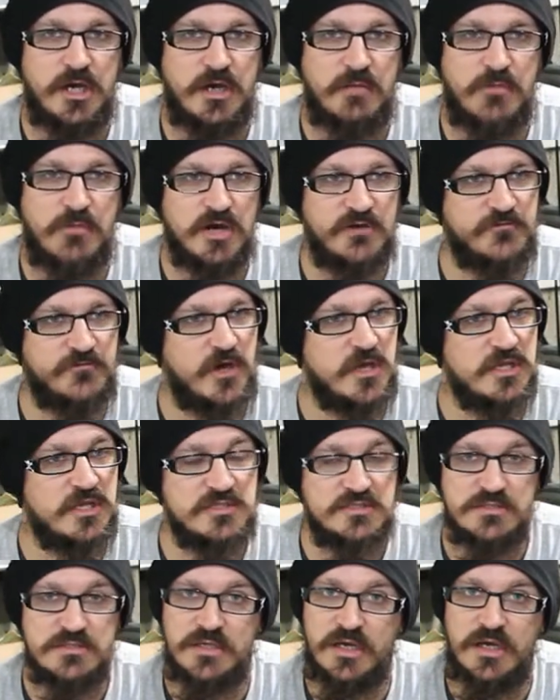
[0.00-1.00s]
modified it
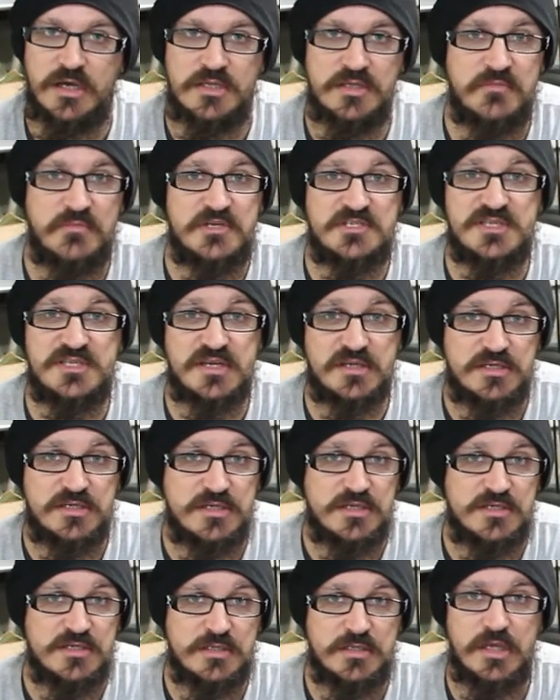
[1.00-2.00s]
the best that I
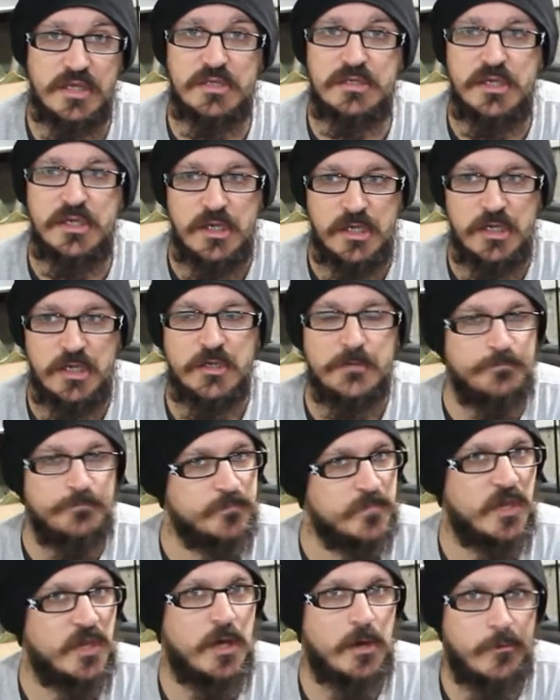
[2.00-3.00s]
could, and then
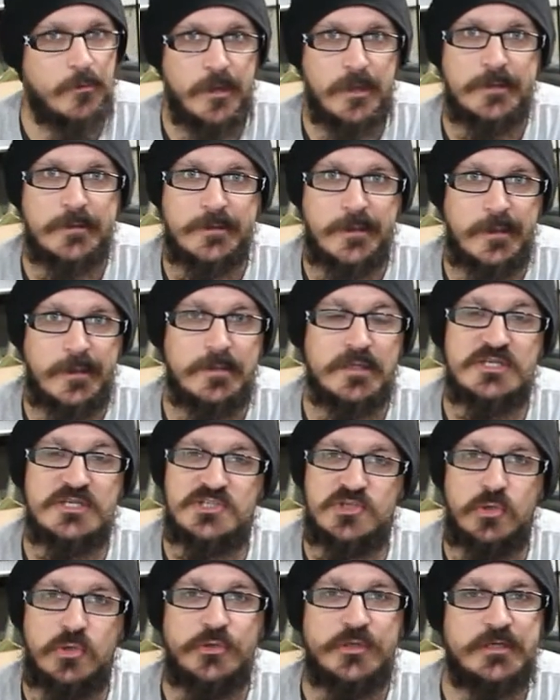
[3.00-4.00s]
we had a kid, and I
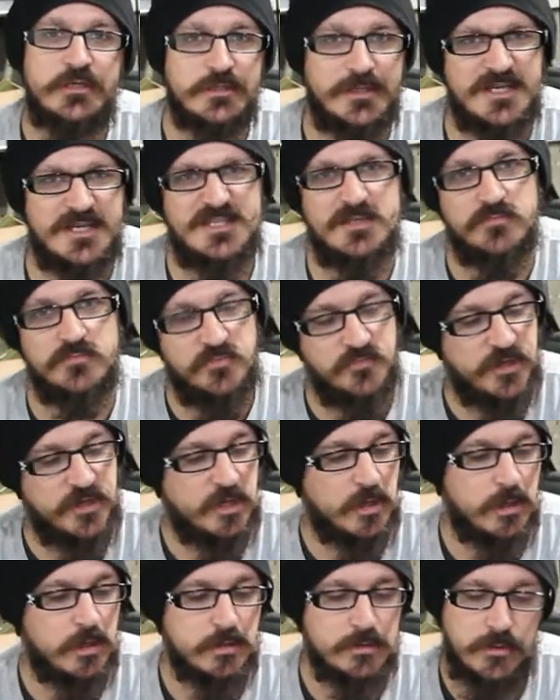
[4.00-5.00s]
sold it, got something
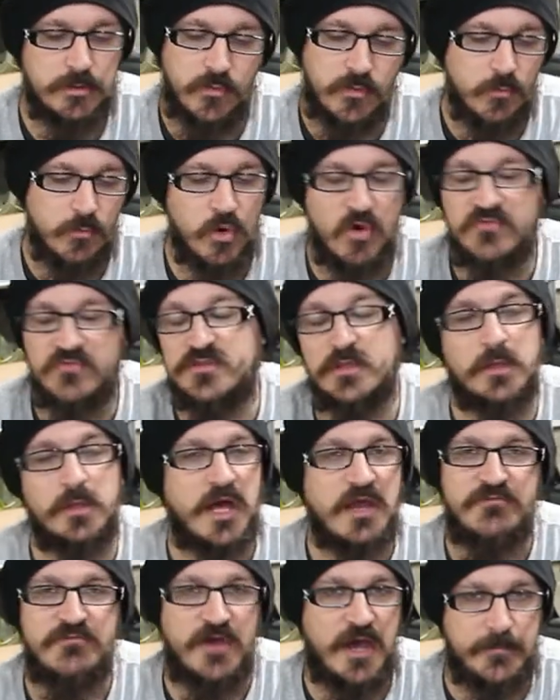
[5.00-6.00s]
bigger, and then we moved, and
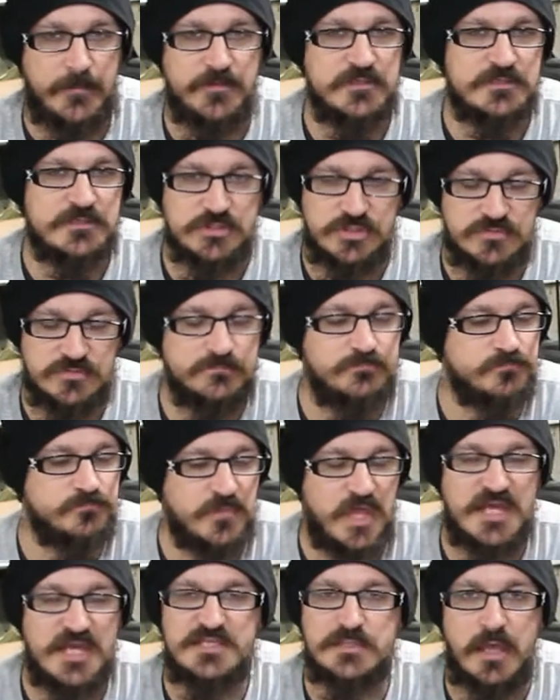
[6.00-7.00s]
life happened
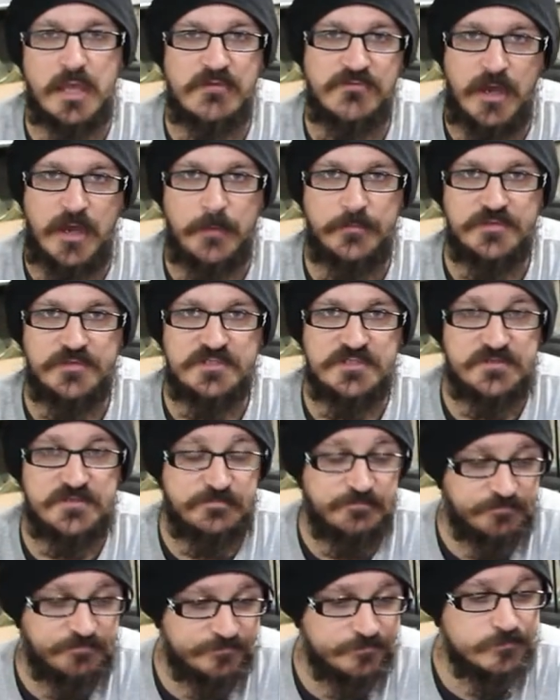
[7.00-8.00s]
as life happens.
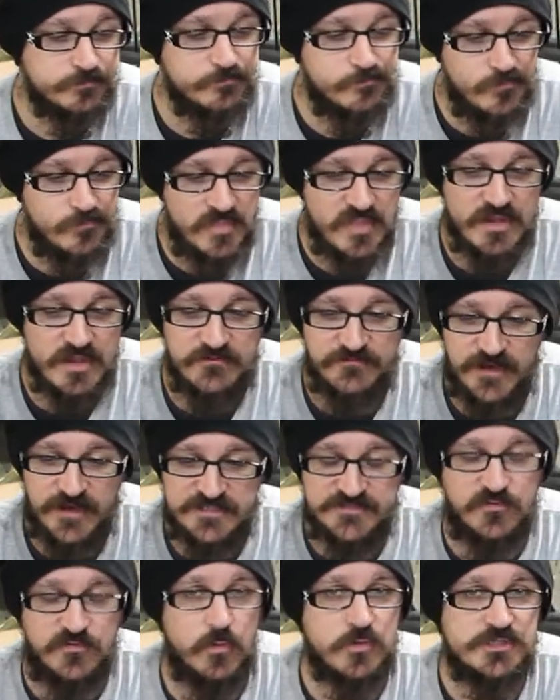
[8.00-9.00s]

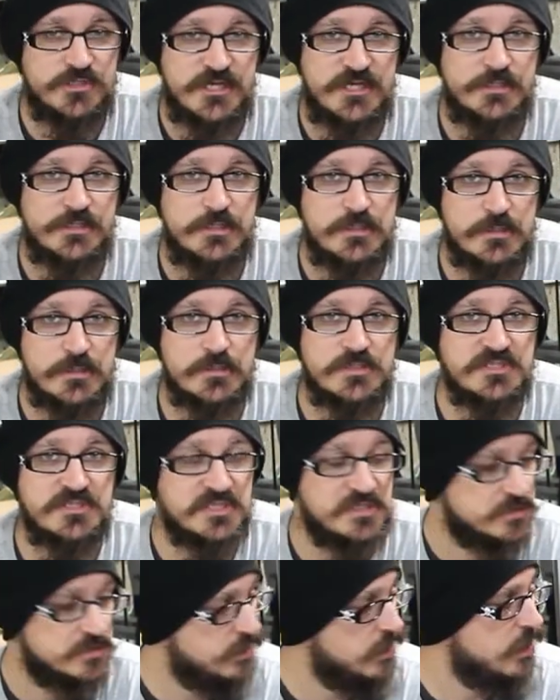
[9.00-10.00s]
Fast forward 10 years,
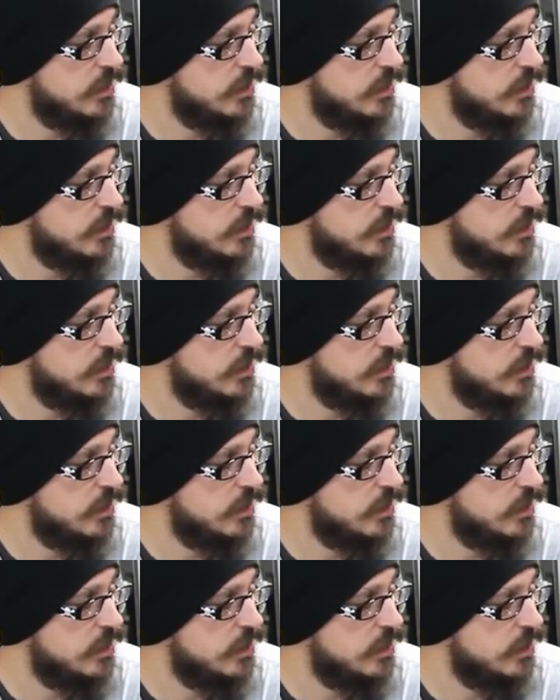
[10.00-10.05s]
and